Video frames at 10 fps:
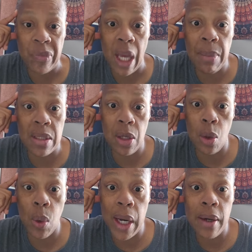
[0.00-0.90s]
I mean, is they're
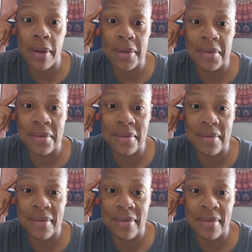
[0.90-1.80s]
aware.
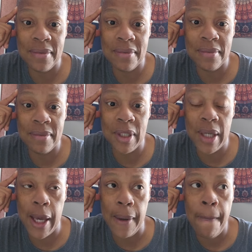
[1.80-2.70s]

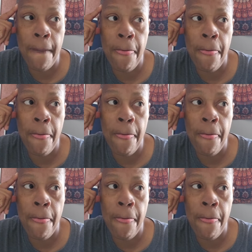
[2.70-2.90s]
Okay.